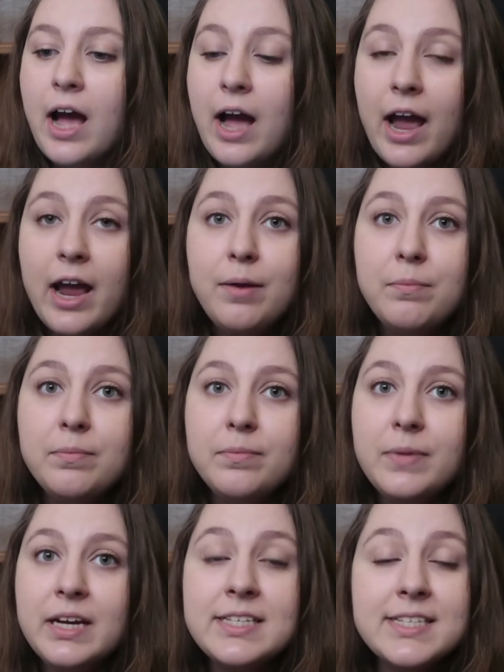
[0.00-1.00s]

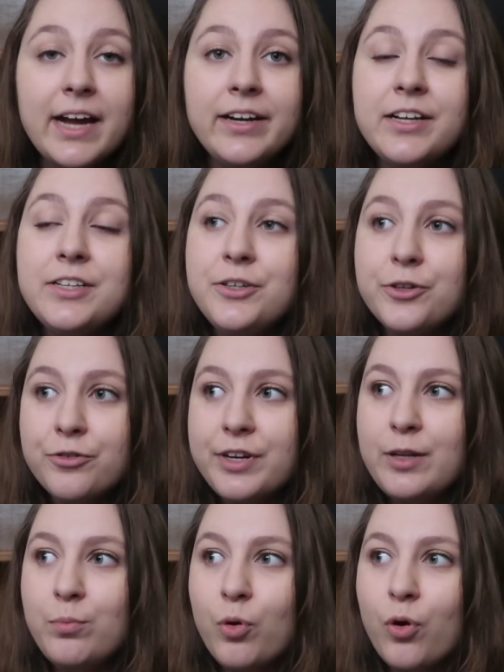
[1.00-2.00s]
I'm excited to
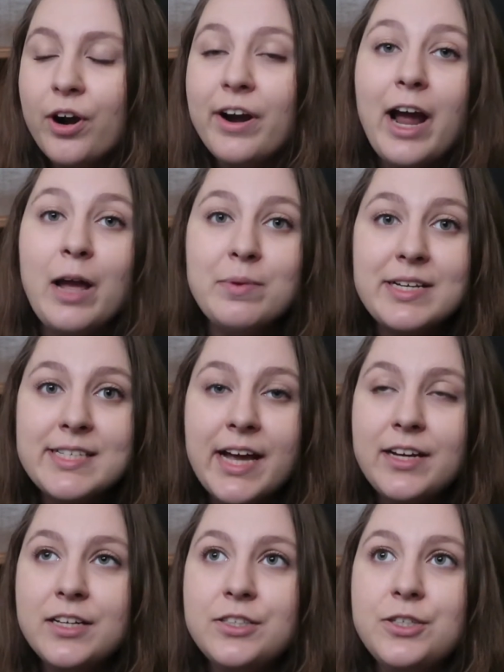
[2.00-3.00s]
read more. I'm
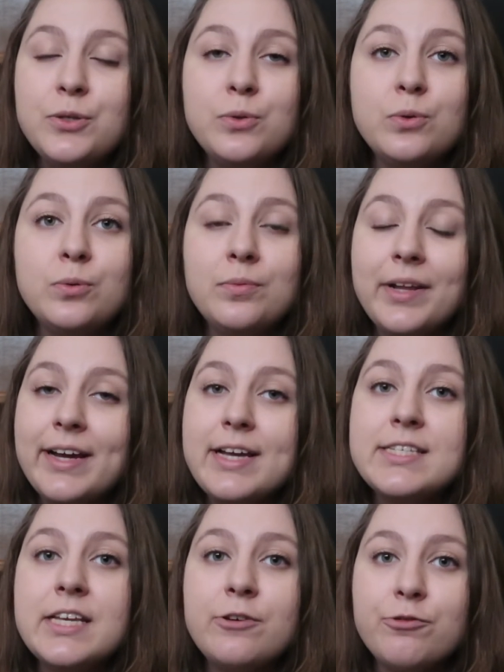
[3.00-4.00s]
excited to, like I
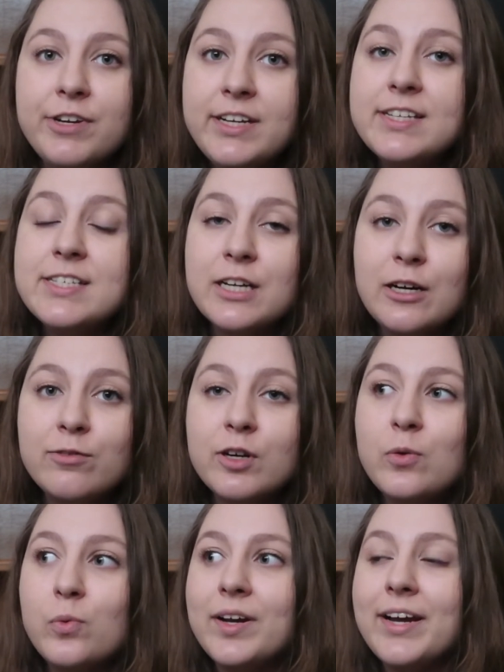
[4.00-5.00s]
said,
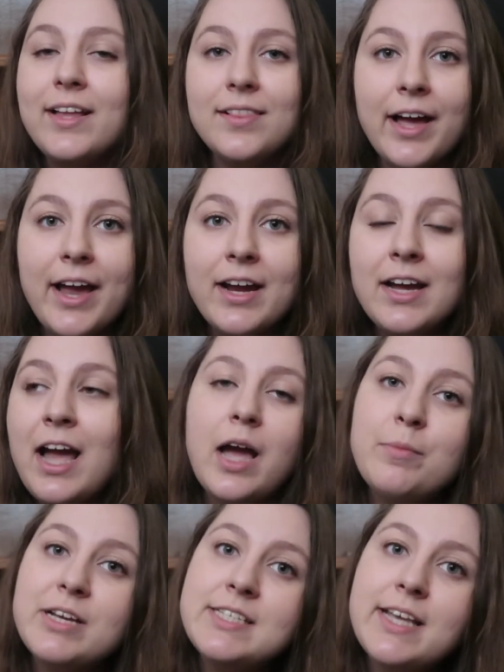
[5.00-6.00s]
rediscover what I like.
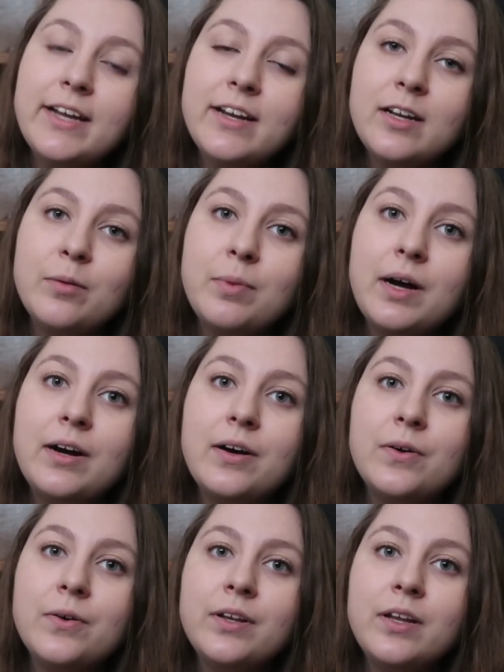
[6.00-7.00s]
I'm excited
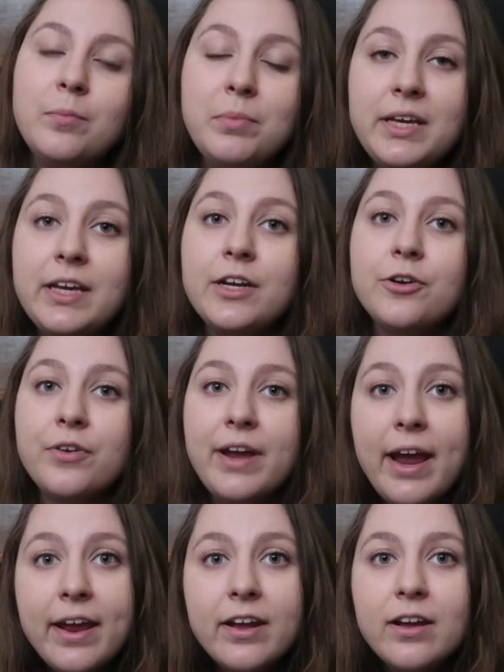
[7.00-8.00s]
about being
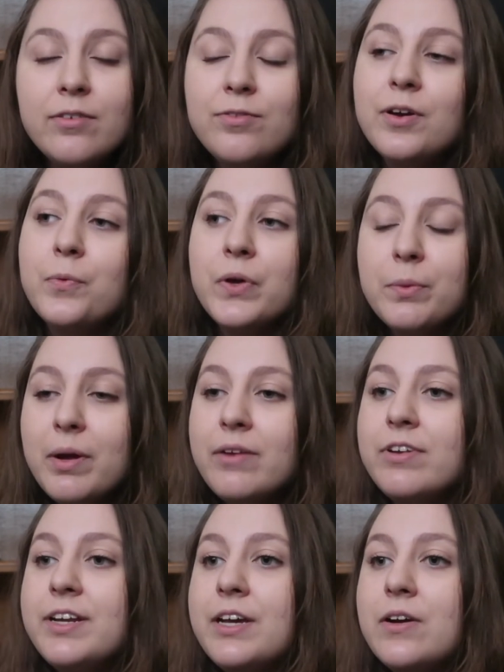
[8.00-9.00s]
creative with my
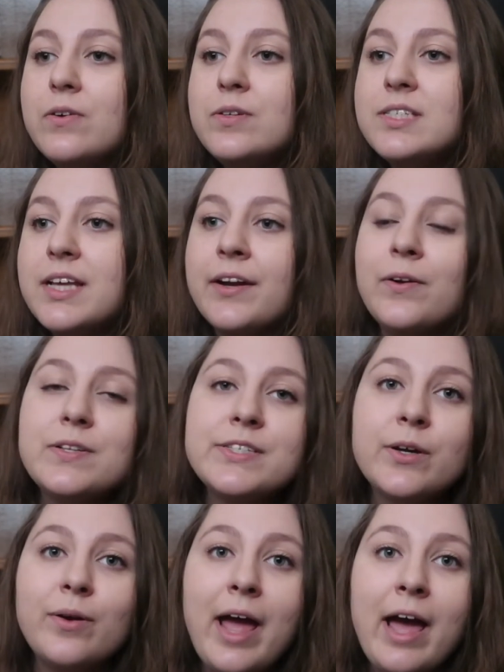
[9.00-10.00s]
videos and
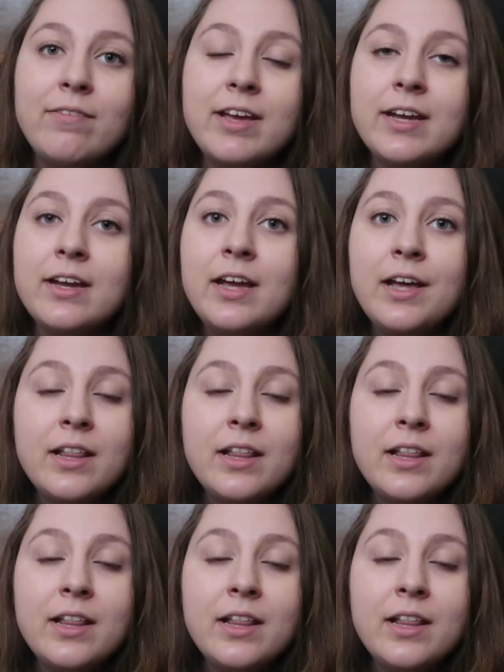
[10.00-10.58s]
also having,